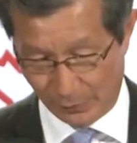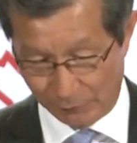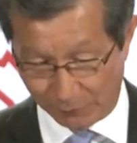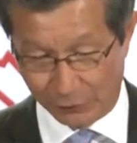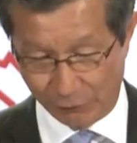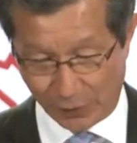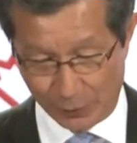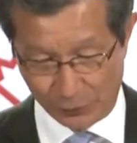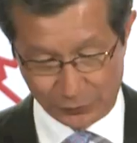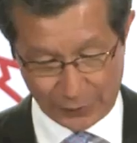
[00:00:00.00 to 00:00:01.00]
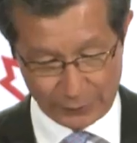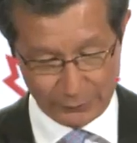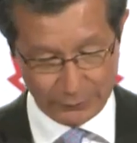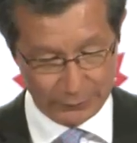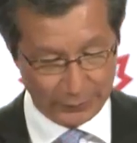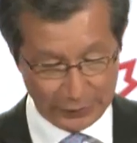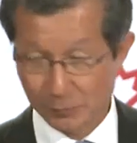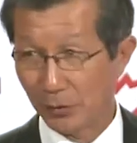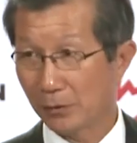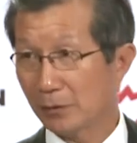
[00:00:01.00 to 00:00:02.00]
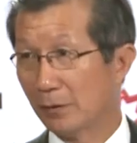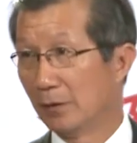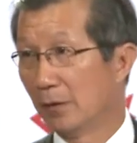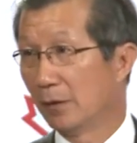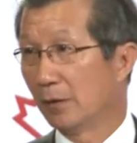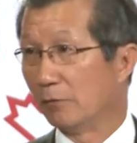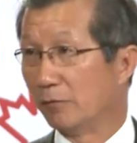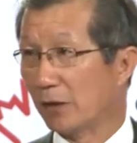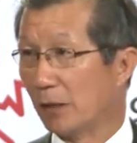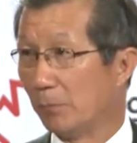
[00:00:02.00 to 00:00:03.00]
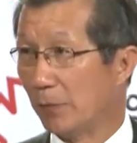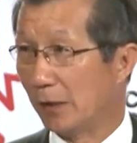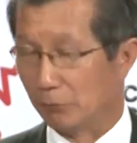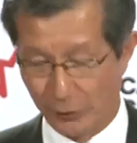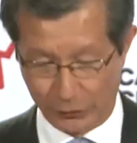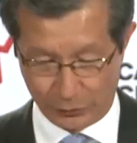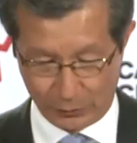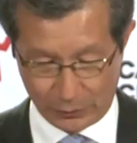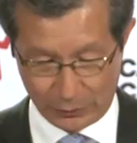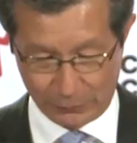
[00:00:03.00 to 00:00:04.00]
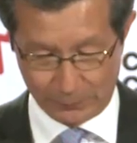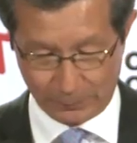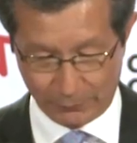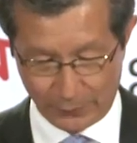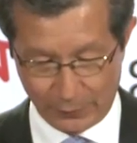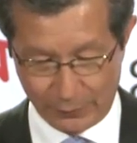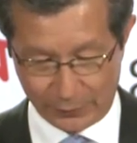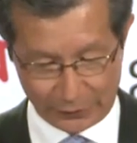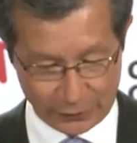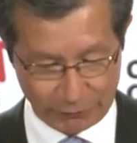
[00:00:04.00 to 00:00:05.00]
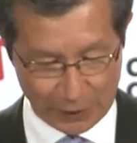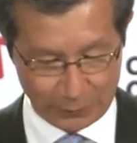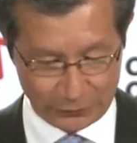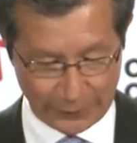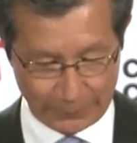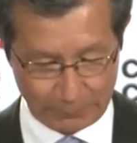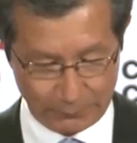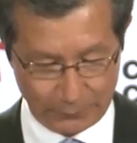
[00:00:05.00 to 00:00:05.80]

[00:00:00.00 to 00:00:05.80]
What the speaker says: 55% import, with a combined ratio of 65%.